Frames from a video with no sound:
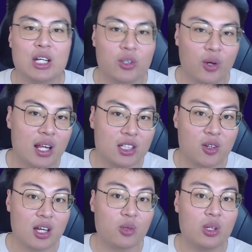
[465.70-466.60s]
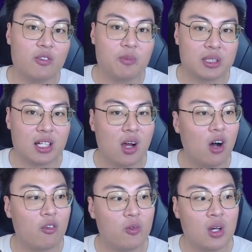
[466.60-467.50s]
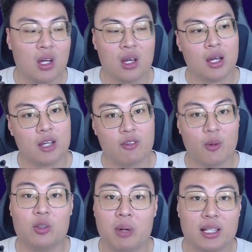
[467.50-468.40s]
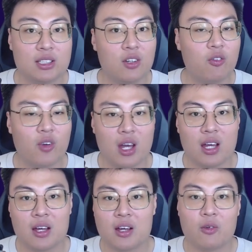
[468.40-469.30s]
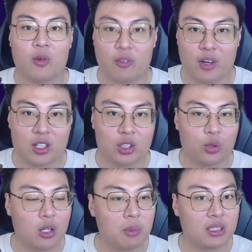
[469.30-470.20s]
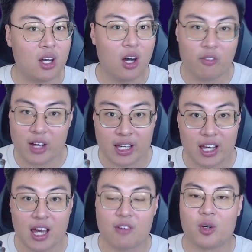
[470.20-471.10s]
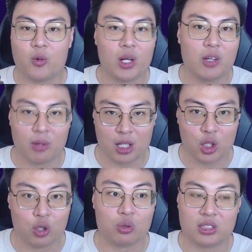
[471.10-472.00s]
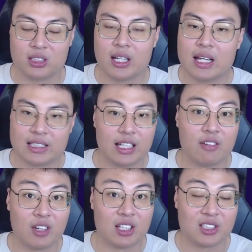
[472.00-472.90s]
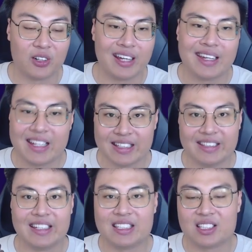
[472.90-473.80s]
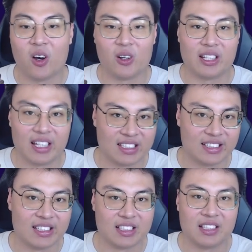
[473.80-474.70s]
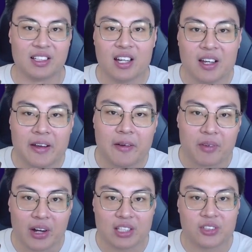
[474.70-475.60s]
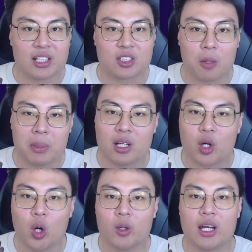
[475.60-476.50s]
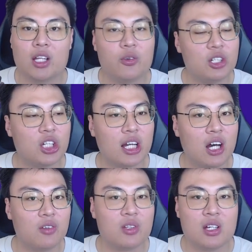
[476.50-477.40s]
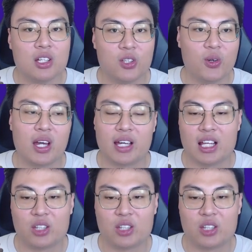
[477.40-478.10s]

get it so I get 20% off if I want to buy this software with additional 20% off, I can have a really, really huge savings, all right, this holiday season. All right, so just copy the code and during checkout, you can get